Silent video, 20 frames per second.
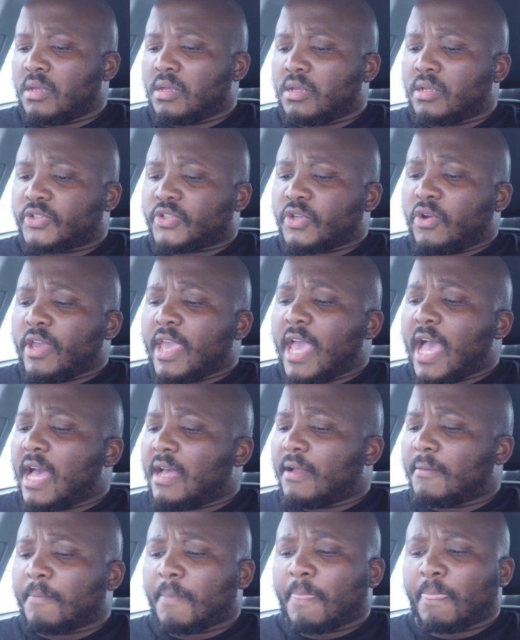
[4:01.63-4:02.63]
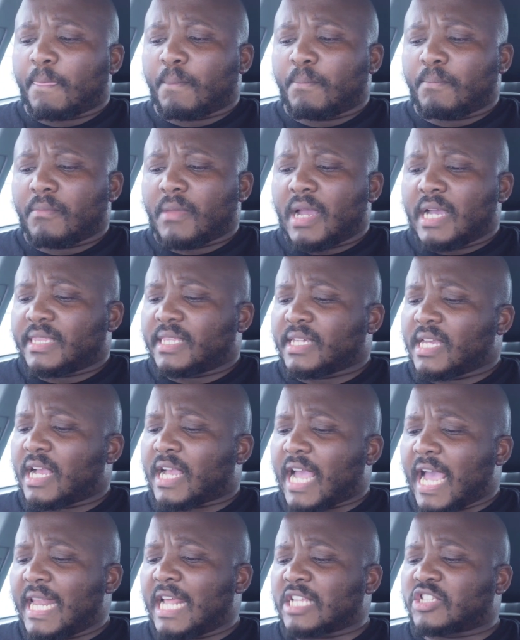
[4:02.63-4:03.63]
So yeah, I think a
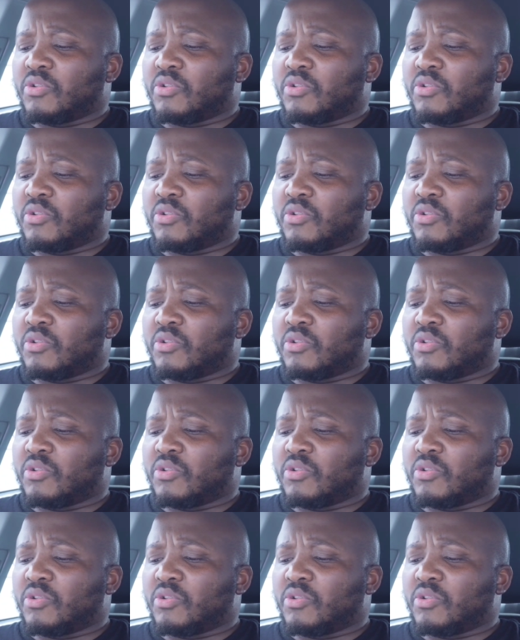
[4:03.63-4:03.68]
guy like